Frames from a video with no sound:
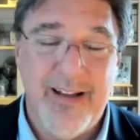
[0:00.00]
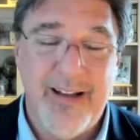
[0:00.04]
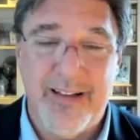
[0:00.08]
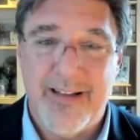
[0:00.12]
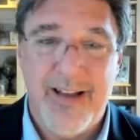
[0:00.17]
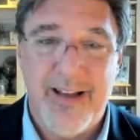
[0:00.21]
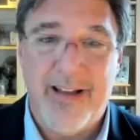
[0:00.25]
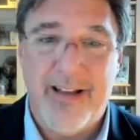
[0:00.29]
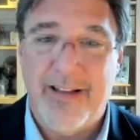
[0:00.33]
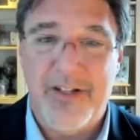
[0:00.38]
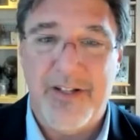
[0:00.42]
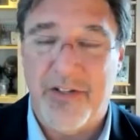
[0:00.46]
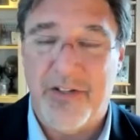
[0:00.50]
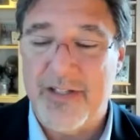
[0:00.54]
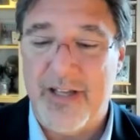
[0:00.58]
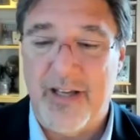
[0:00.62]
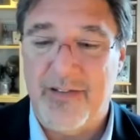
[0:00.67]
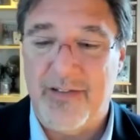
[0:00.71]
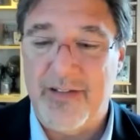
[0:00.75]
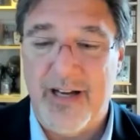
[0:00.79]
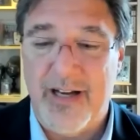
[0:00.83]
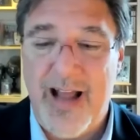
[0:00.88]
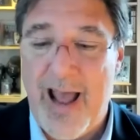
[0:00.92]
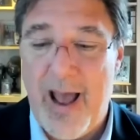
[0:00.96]
it, it just
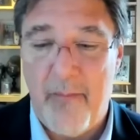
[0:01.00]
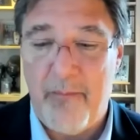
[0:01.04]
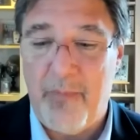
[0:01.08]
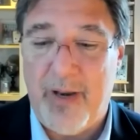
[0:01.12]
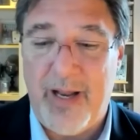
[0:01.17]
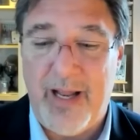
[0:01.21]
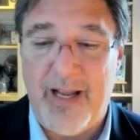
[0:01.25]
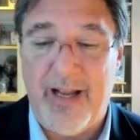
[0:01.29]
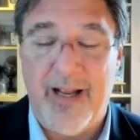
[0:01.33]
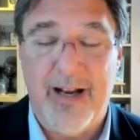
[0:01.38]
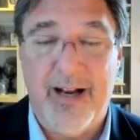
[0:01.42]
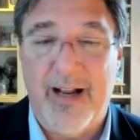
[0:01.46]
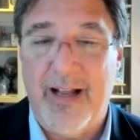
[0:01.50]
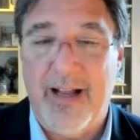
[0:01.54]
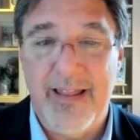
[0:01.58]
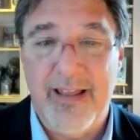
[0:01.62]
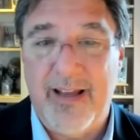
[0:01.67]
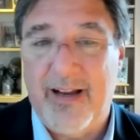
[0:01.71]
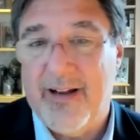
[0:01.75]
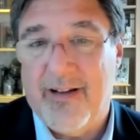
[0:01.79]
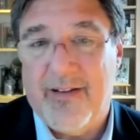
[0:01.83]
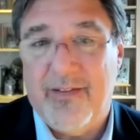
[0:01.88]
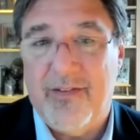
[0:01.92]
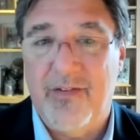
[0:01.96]
isn't happening, and I
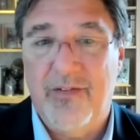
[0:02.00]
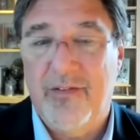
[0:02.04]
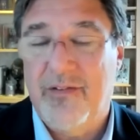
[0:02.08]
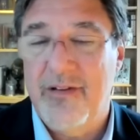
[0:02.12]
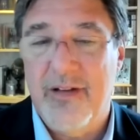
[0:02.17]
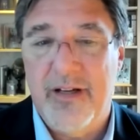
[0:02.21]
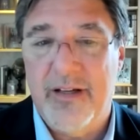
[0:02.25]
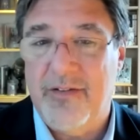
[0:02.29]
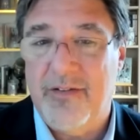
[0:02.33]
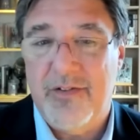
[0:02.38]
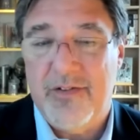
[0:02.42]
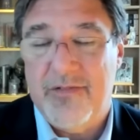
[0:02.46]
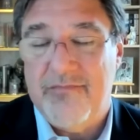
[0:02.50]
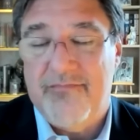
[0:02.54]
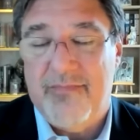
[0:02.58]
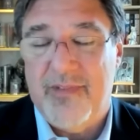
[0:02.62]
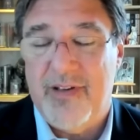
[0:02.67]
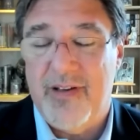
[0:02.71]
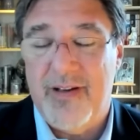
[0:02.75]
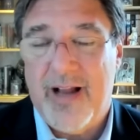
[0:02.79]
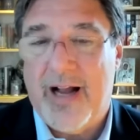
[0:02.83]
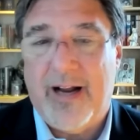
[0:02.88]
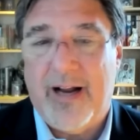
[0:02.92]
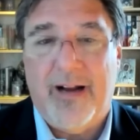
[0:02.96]
think it's it's
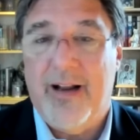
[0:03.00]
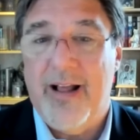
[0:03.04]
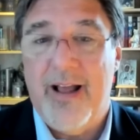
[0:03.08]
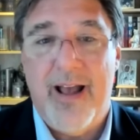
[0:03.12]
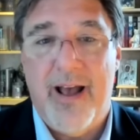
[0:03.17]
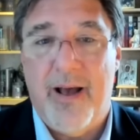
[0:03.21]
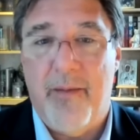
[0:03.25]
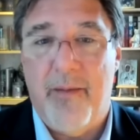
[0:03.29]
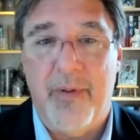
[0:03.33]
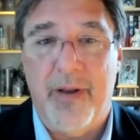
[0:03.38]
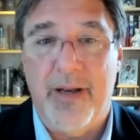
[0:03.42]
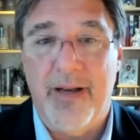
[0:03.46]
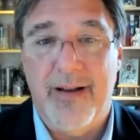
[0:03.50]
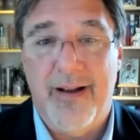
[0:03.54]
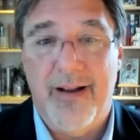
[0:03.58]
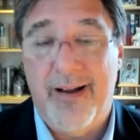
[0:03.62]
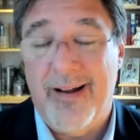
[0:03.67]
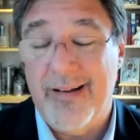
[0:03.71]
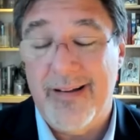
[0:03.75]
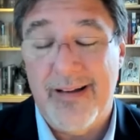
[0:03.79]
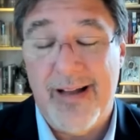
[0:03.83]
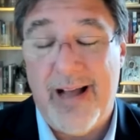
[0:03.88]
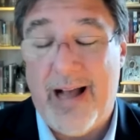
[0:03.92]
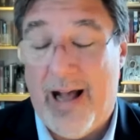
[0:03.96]
not going to happen,
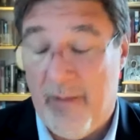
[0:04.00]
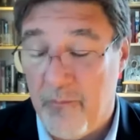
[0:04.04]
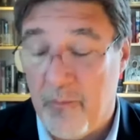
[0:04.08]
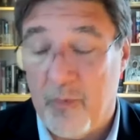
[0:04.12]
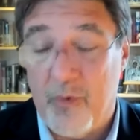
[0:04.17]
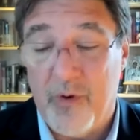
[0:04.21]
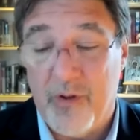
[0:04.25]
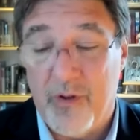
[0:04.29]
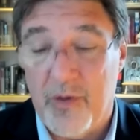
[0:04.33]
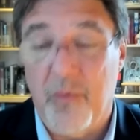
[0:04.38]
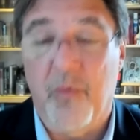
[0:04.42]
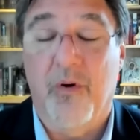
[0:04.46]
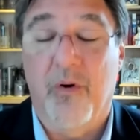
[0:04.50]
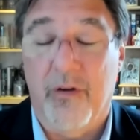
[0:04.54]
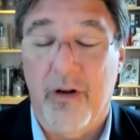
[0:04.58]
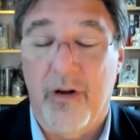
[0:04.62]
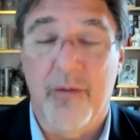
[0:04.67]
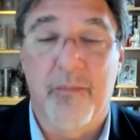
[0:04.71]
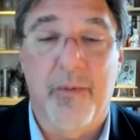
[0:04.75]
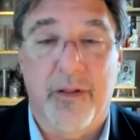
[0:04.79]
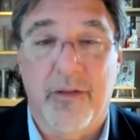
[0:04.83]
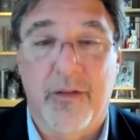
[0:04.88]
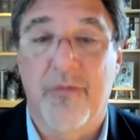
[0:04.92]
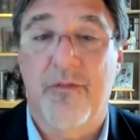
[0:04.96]
and I'm really
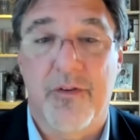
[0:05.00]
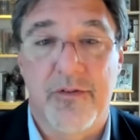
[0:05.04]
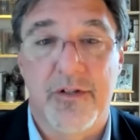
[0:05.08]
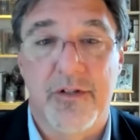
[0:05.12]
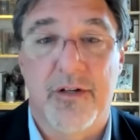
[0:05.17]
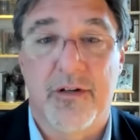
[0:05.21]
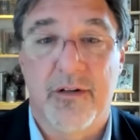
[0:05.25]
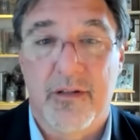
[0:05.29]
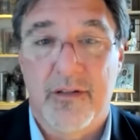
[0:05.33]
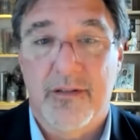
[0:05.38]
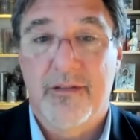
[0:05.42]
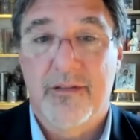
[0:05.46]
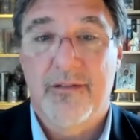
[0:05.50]
worried about the